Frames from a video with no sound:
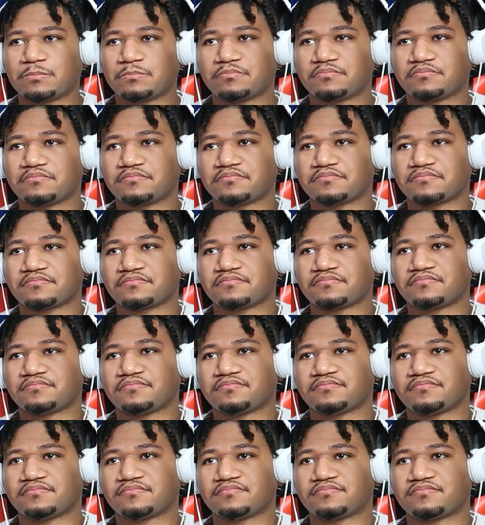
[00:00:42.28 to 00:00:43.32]

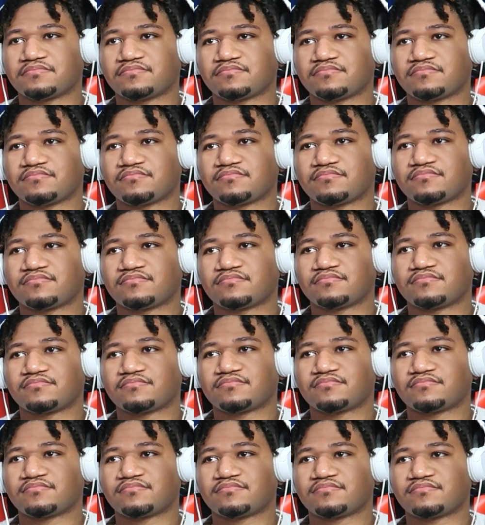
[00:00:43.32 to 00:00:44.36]

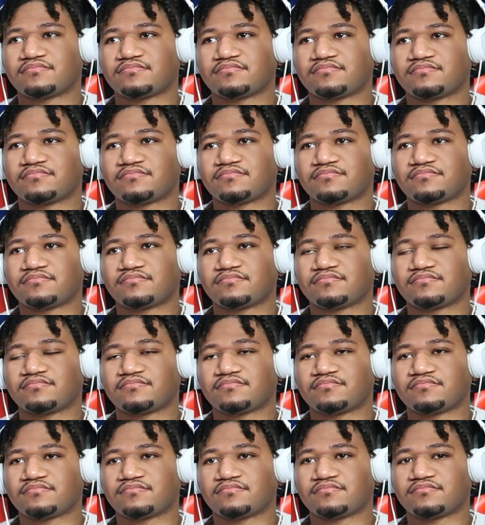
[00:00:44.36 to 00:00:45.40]

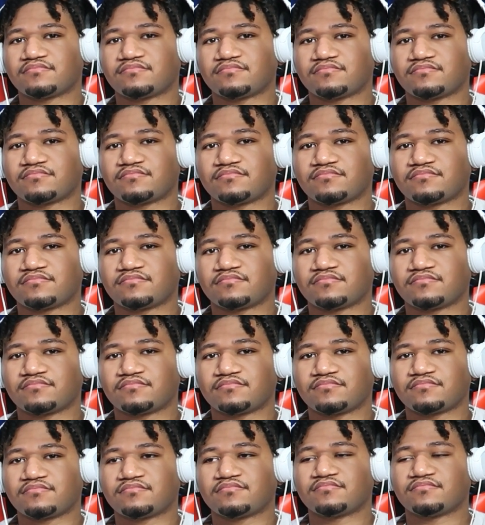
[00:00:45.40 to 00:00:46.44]

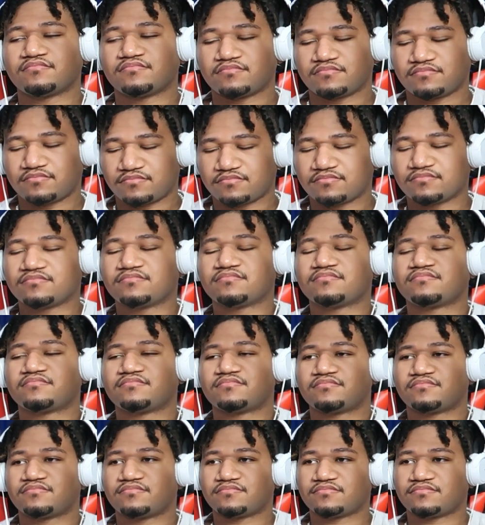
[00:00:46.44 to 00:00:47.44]
(silent)